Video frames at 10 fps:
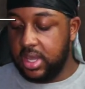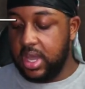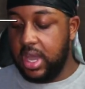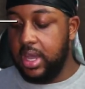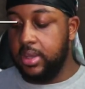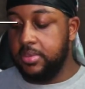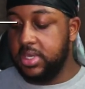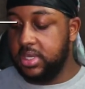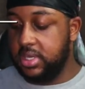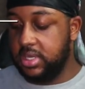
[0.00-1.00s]

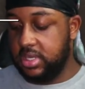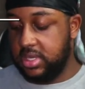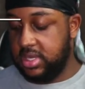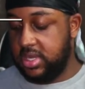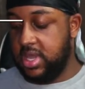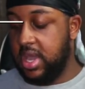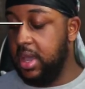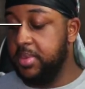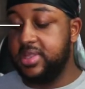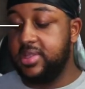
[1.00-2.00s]

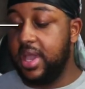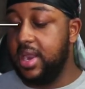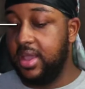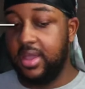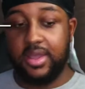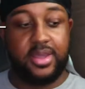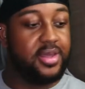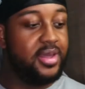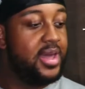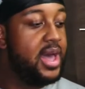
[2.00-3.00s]
I'm excited.
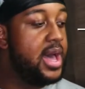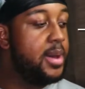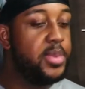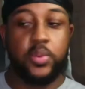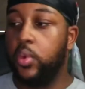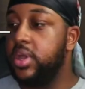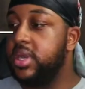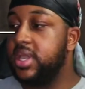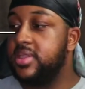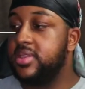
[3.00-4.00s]
I've been wanting
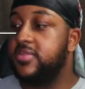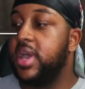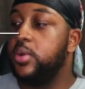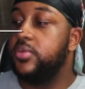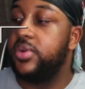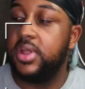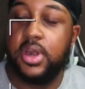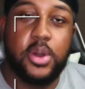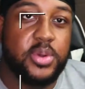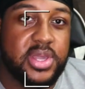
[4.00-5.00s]
to get this vinyl for the
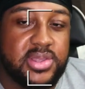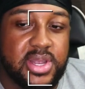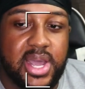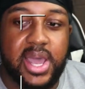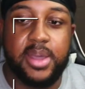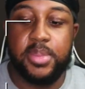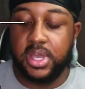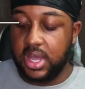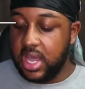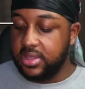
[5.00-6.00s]
longest, and I have been
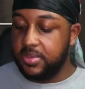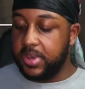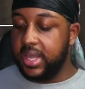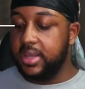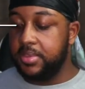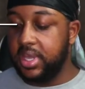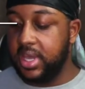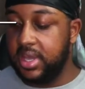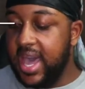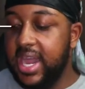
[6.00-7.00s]
contemplating
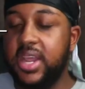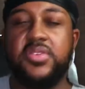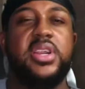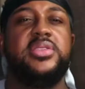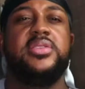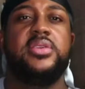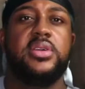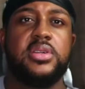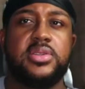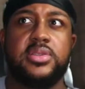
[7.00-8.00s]
because I never listened to
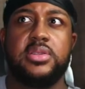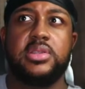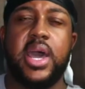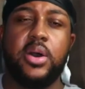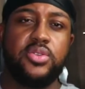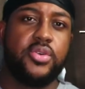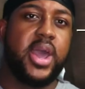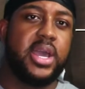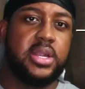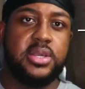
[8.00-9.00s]
the
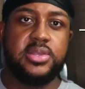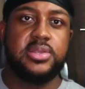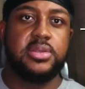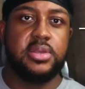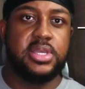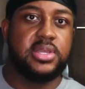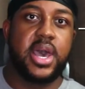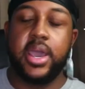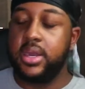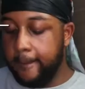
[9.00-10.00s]
soundtrack in its
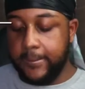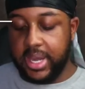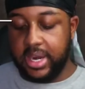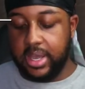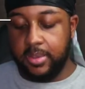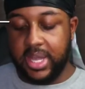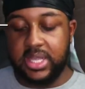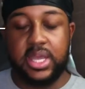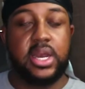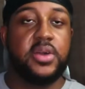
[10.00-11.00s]
entirety. But I
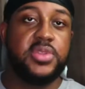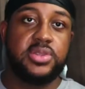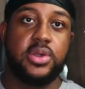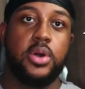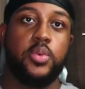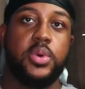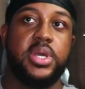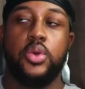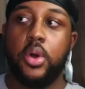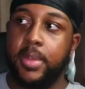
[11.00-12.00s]
did love the song
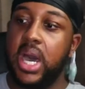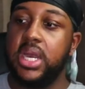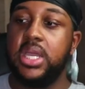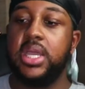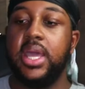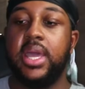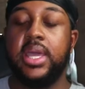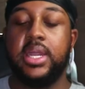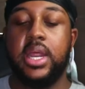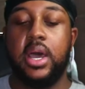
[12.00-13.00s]
with Monty
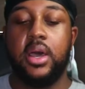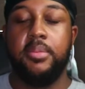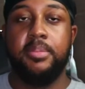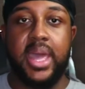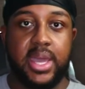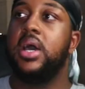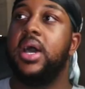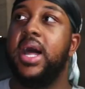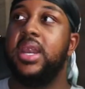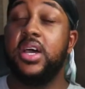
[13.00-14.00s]
and Megan.
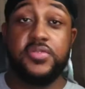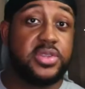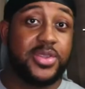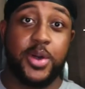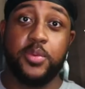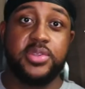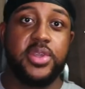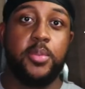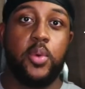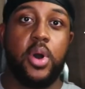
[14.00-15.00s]
I love the song with
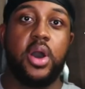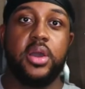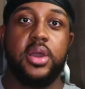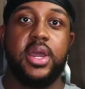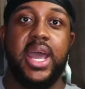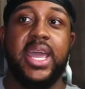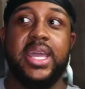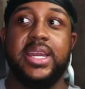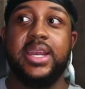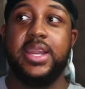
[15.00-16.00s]
Summer Walker,
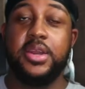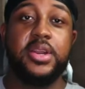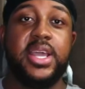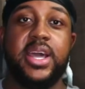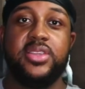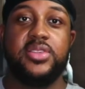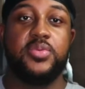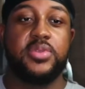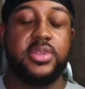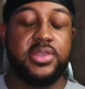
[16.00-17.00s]
and literally I just
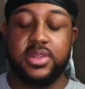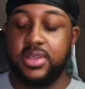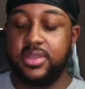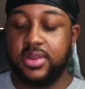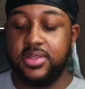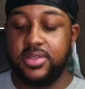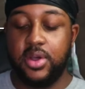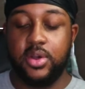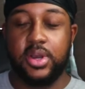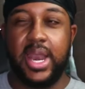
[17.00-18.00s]
was listening to this
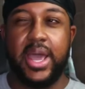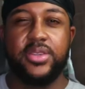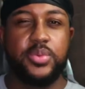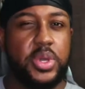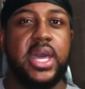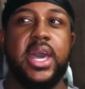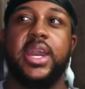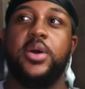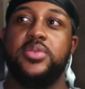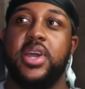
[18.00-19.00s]
song last week and
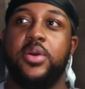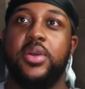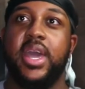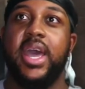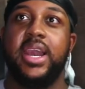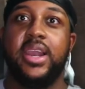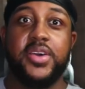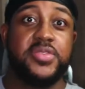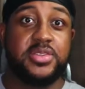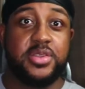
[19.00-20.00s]
I was like, okay, I
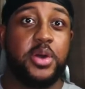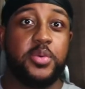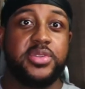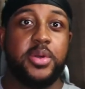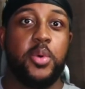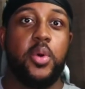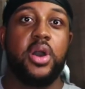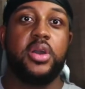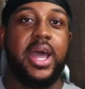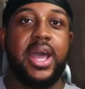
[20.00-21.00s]
love this song with Summer
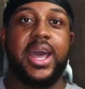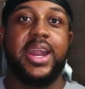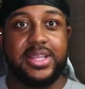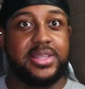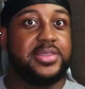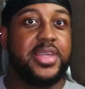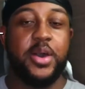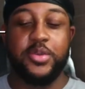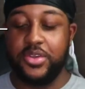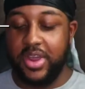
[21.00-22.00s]
Walker, I gotta get the
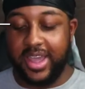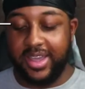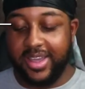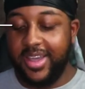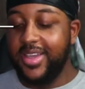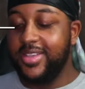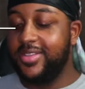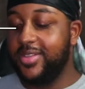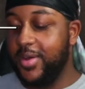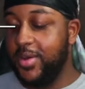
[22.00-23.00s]
soundtrack.
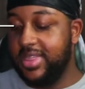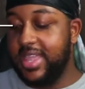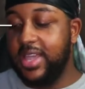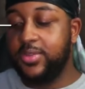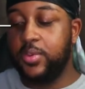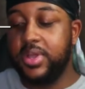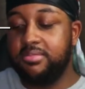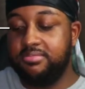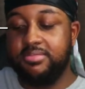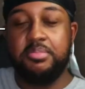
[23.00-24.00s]
So that's what
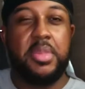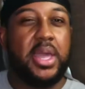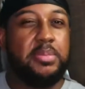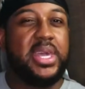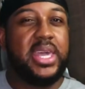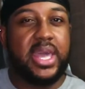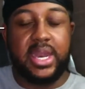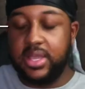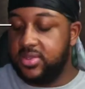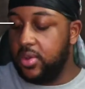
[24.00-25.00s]
made me get
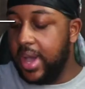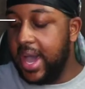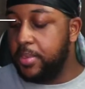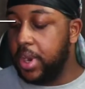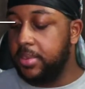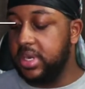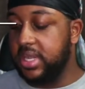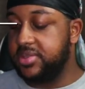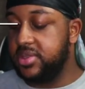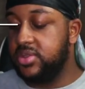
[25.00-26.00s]
it. So I'll probably
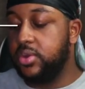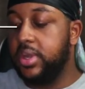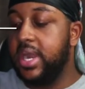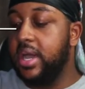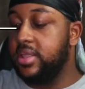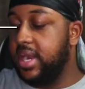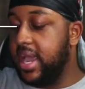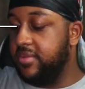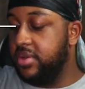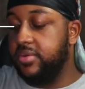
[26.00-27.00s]
listen to it now that I
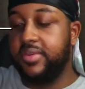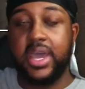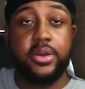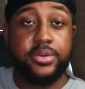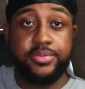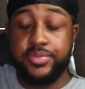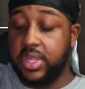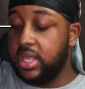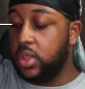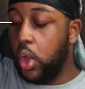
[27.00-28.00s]
have it on vinyl,
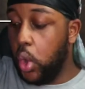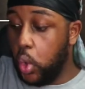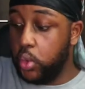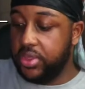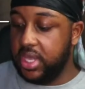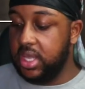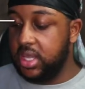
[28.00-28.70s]
like the whole thing.